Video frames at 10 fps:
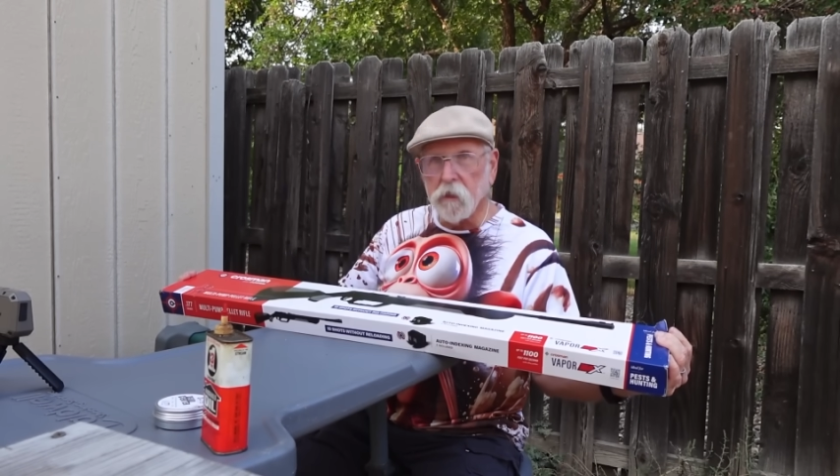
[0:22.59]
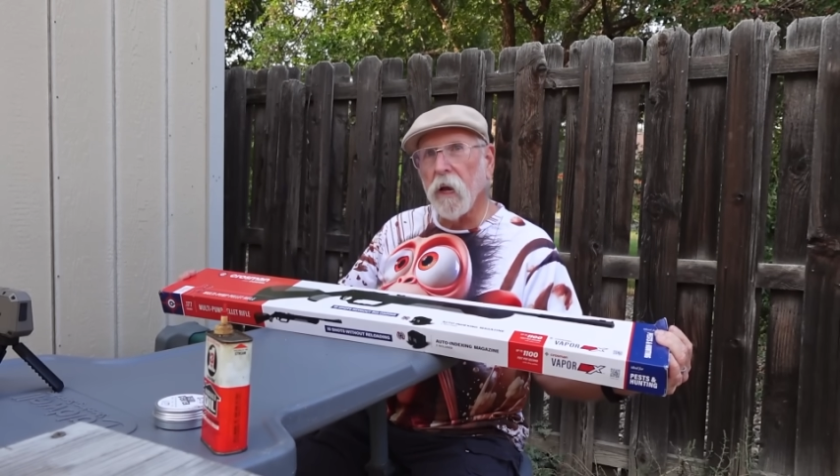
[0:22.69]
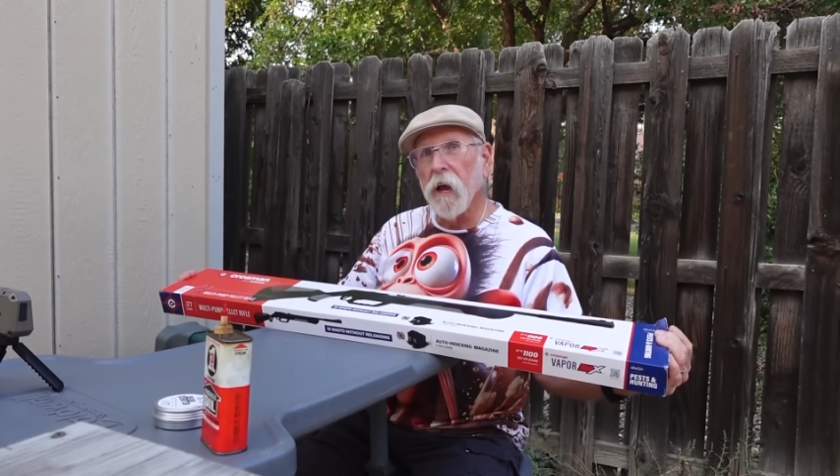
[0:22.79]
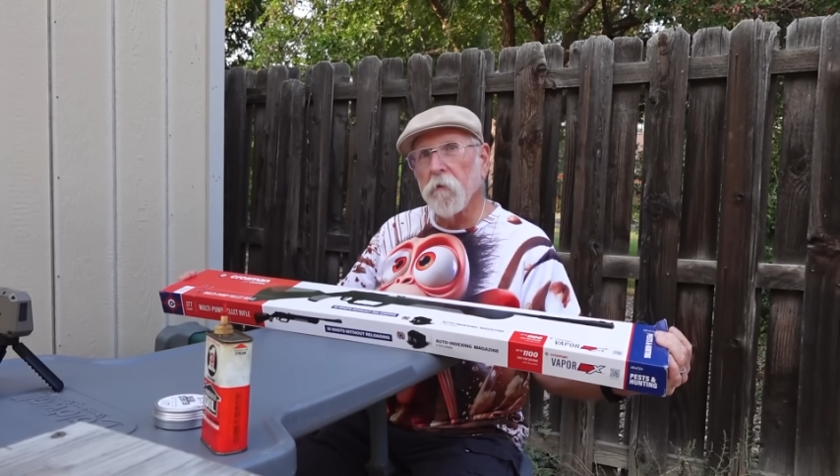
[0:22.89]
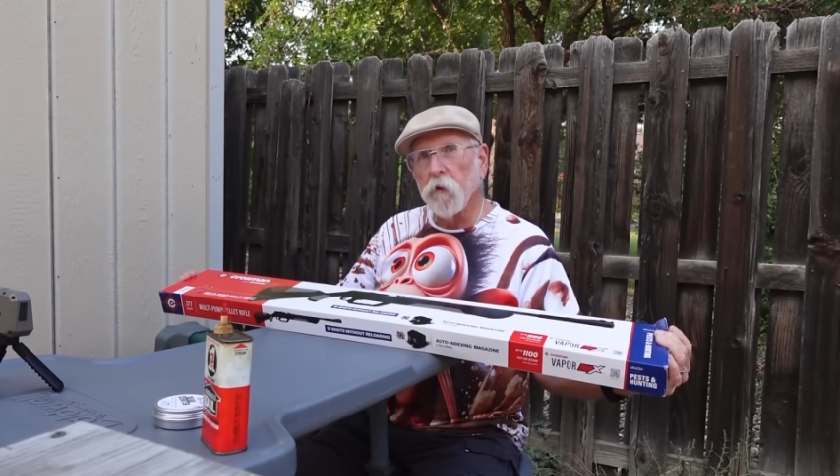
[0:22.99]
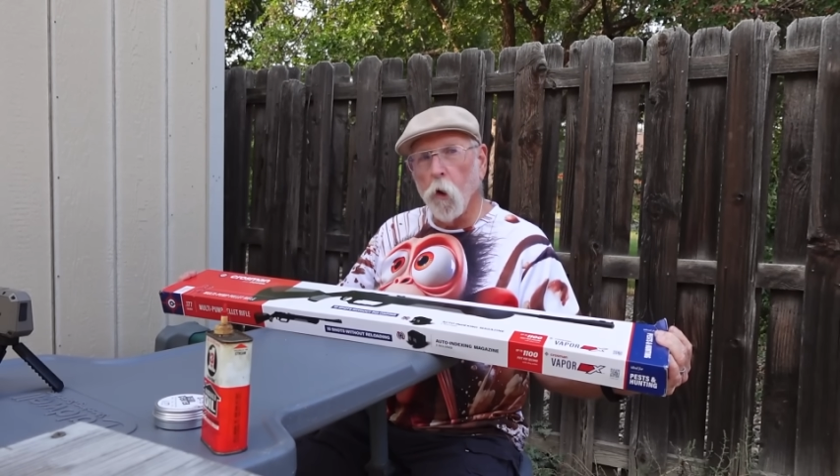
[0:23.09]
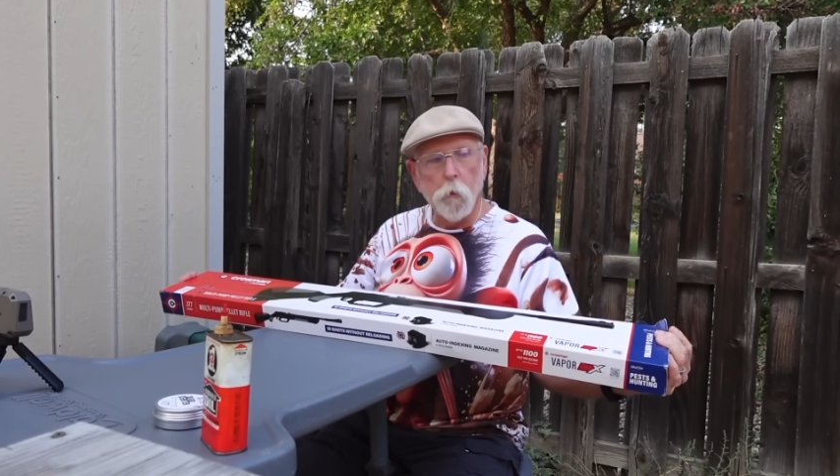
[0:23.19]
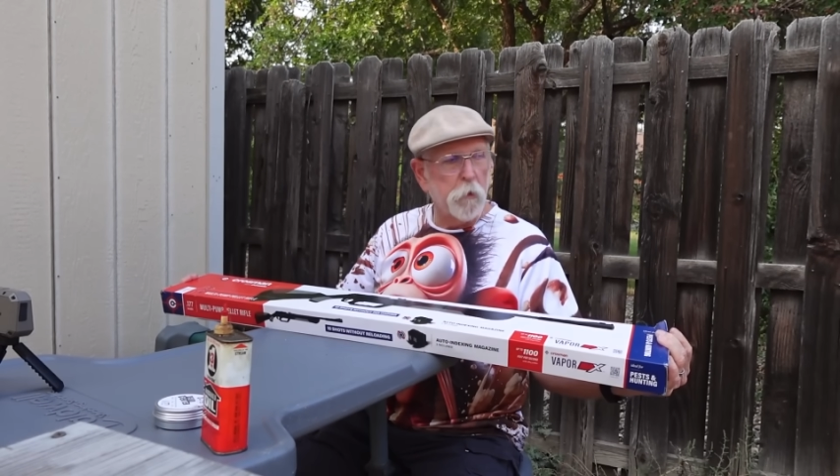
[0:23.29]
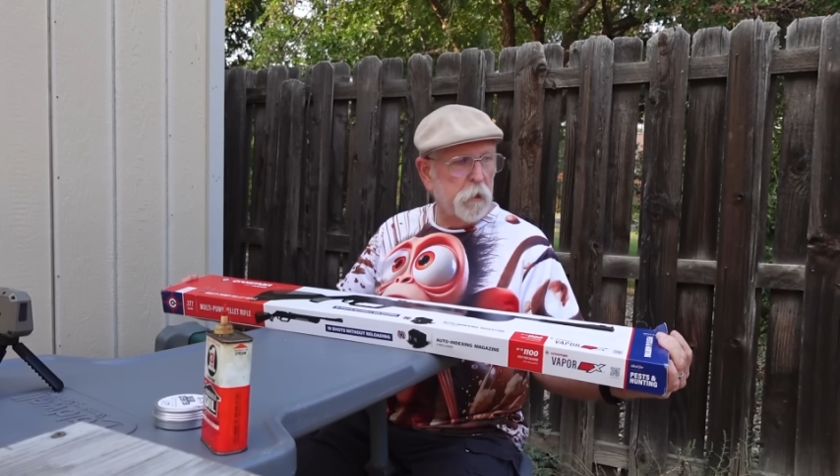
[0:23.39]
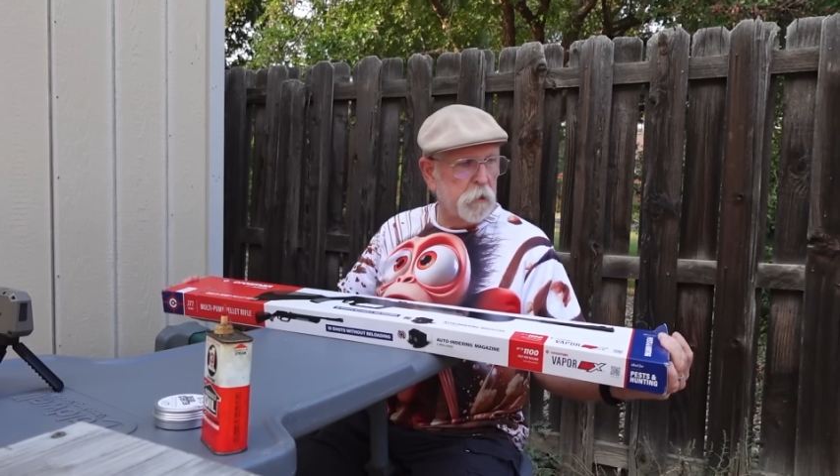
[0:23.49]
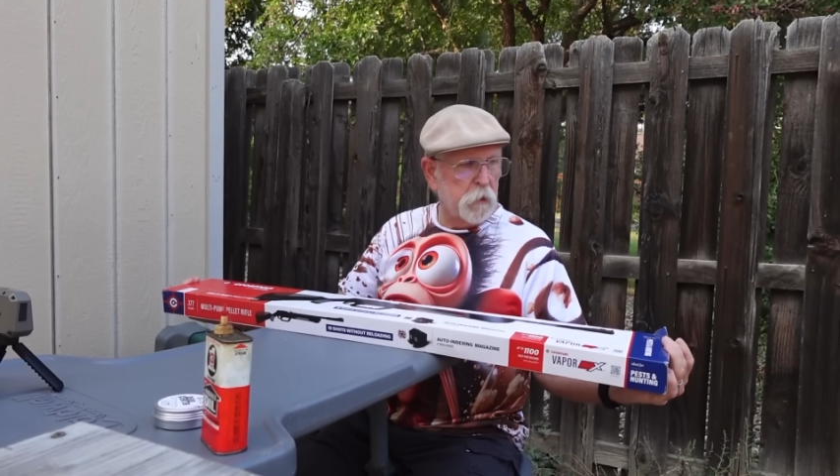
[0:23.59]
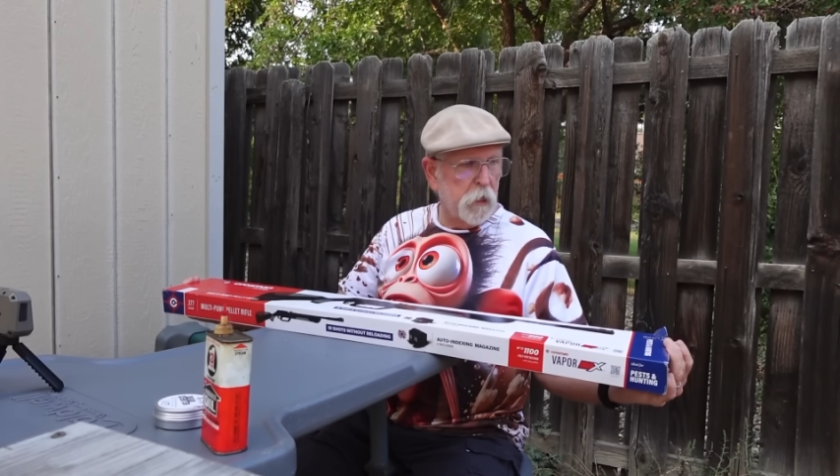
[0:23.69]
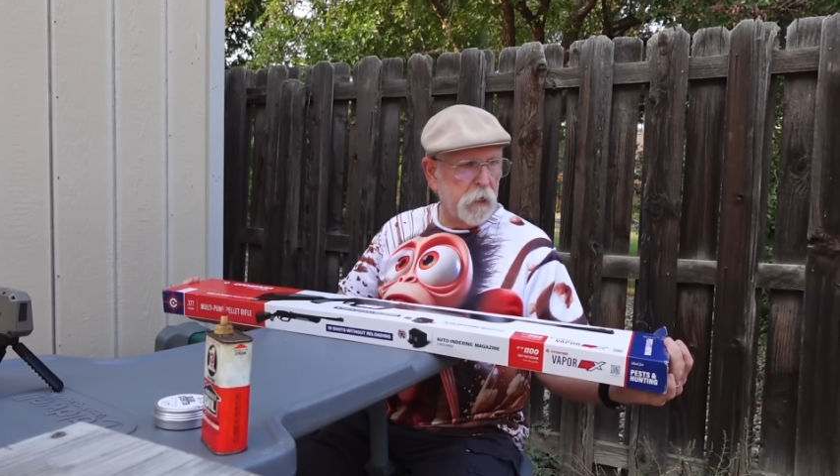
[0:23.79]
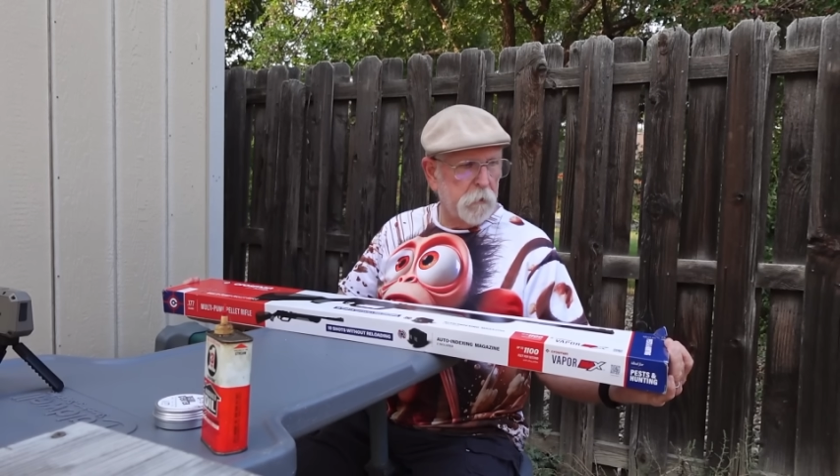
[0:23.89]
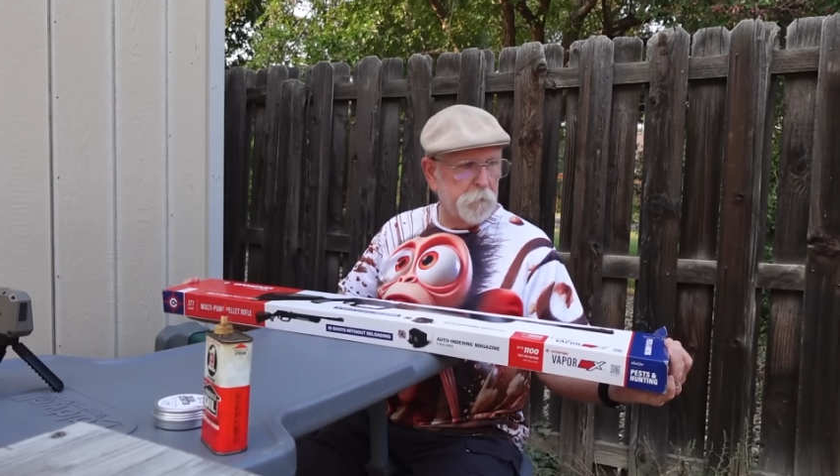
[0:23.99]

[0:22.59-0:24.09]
I haven't opened this yet.